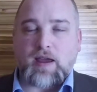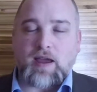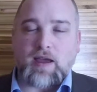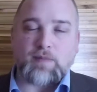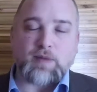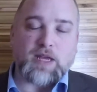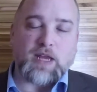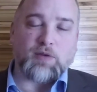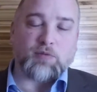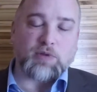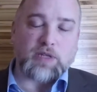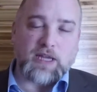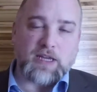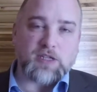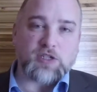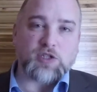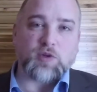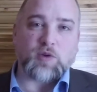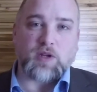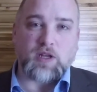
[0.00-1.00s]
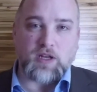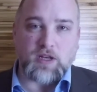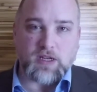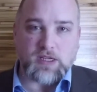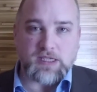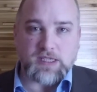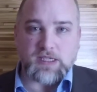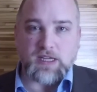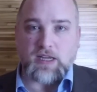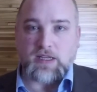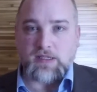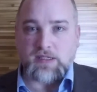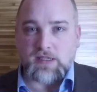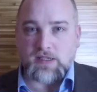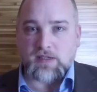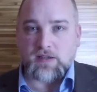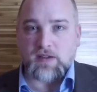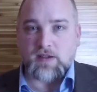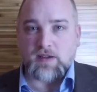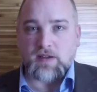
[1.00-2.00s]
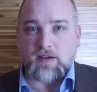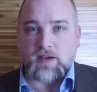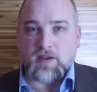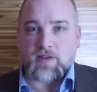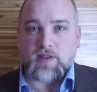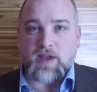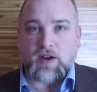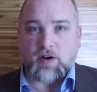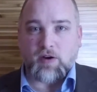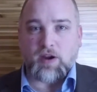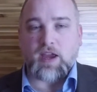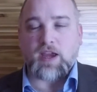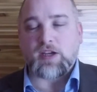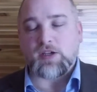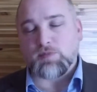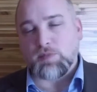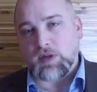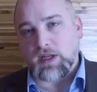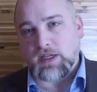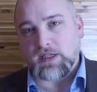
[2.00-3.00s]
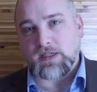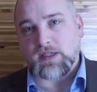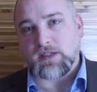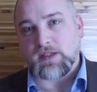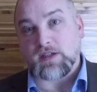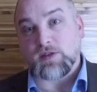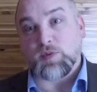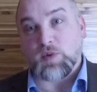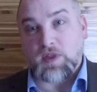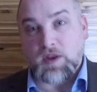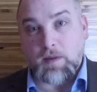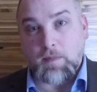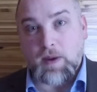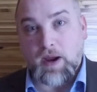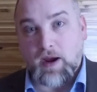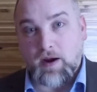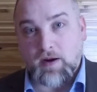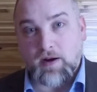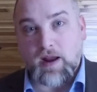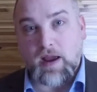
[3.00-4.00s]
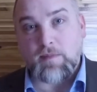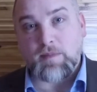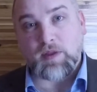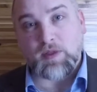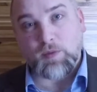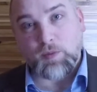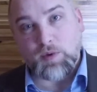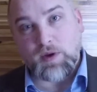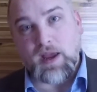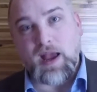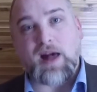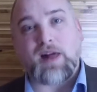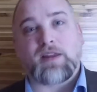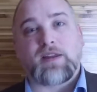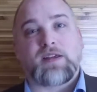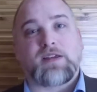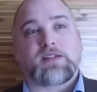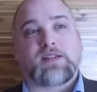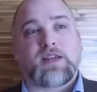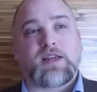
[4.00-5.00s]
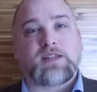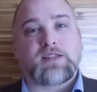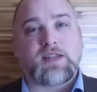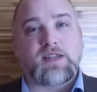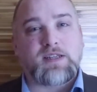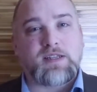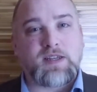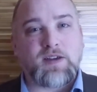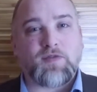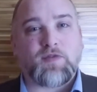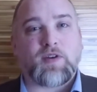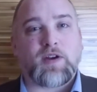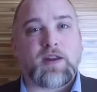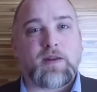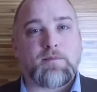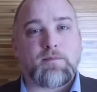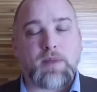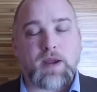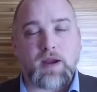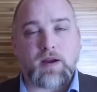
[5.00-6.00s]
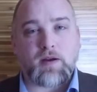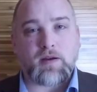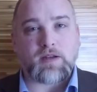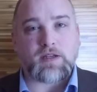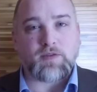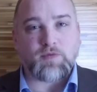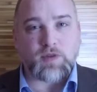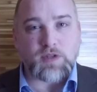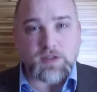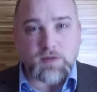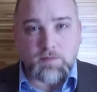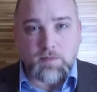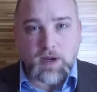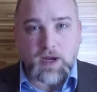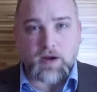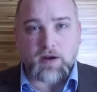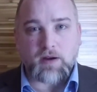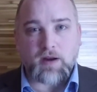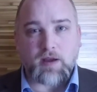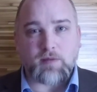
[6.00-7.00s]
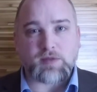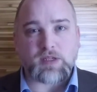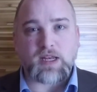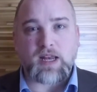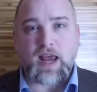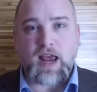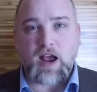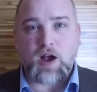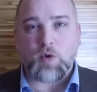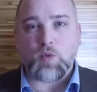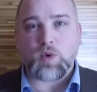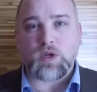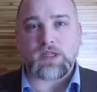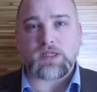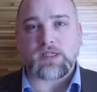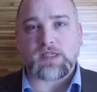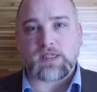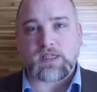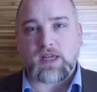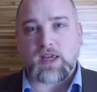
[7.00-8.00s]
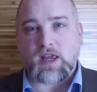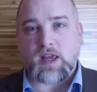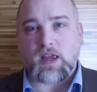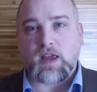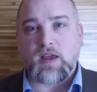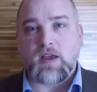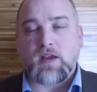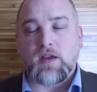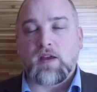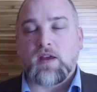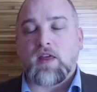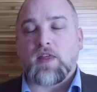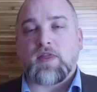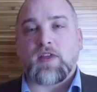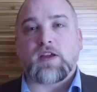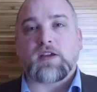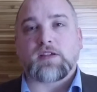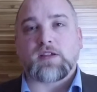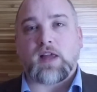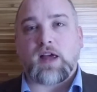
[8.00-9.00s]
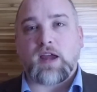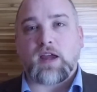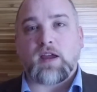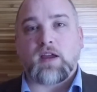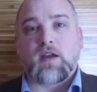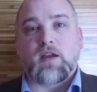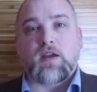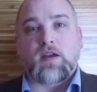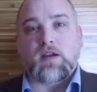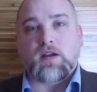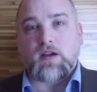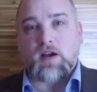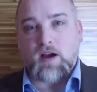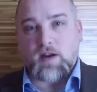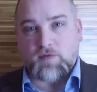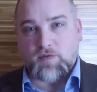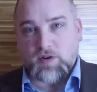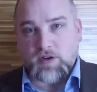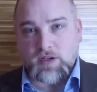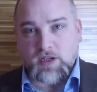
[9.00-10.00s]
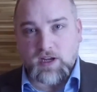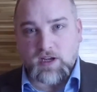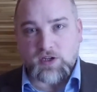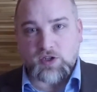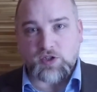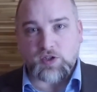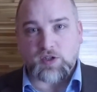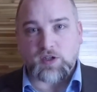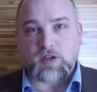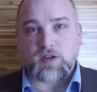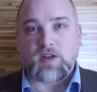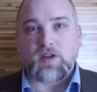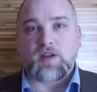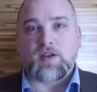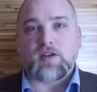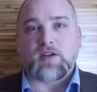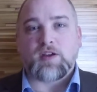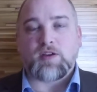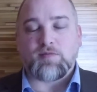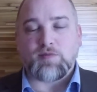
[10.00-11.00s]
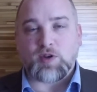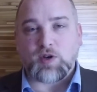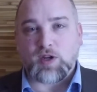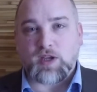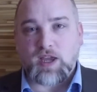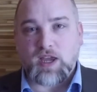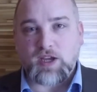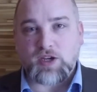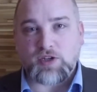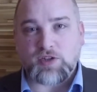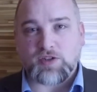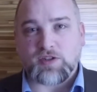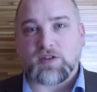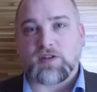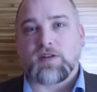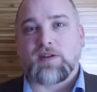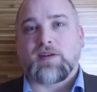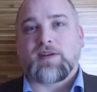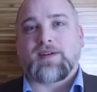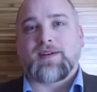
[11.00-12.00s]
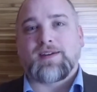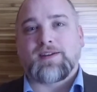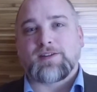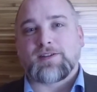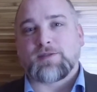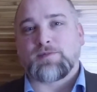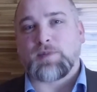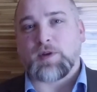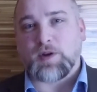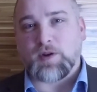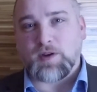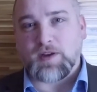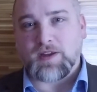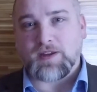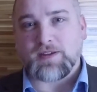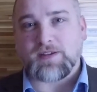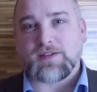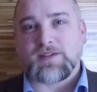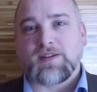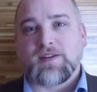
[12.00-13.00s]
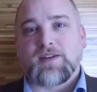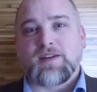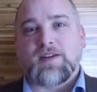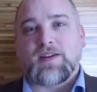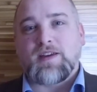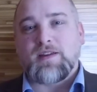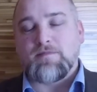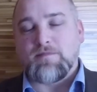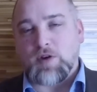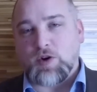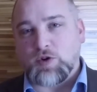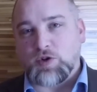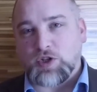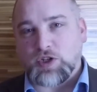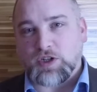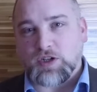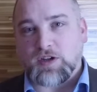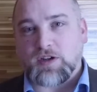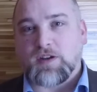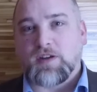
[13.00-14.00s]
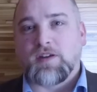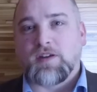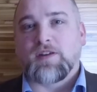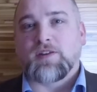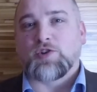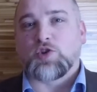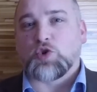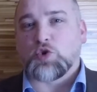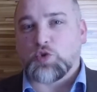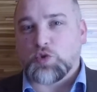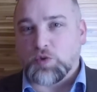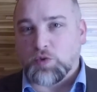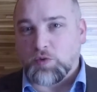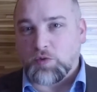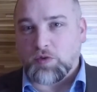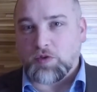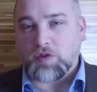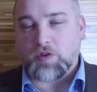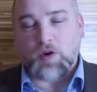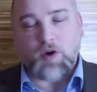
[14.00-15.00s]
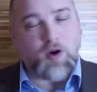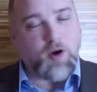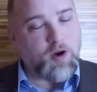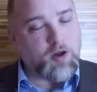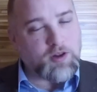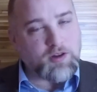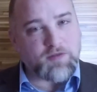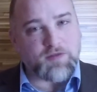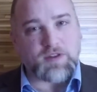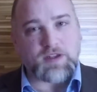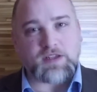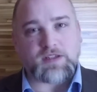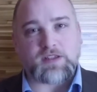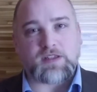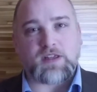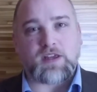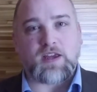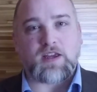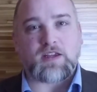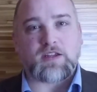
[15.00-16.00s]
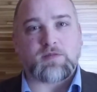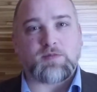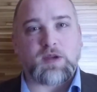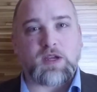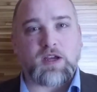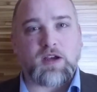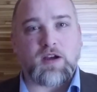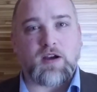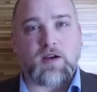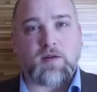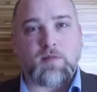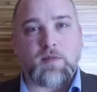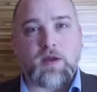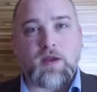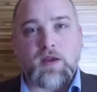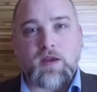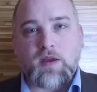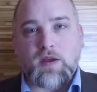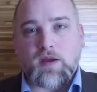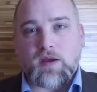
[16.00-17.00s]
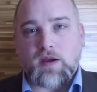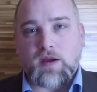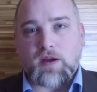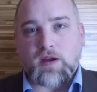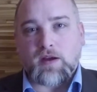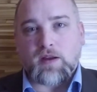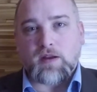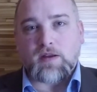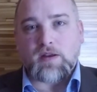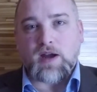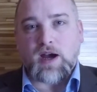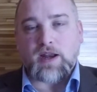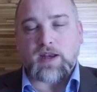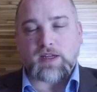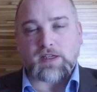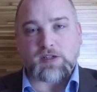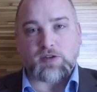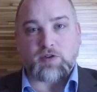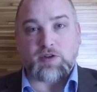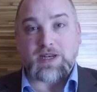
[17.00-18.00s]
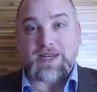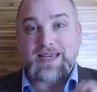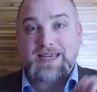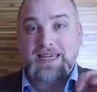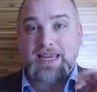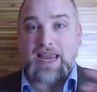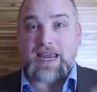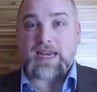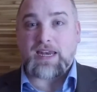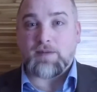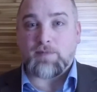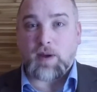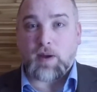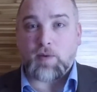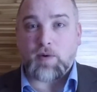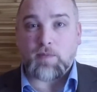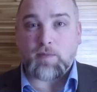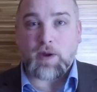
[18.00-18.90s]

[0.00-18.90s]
it relates to it in a sense, in that our age places us within a paradigm, but the reality is it's a difference in paradigms in how we see things like confrontation, communication, experience, emotion, truth. All of these things become not necessarily negated by one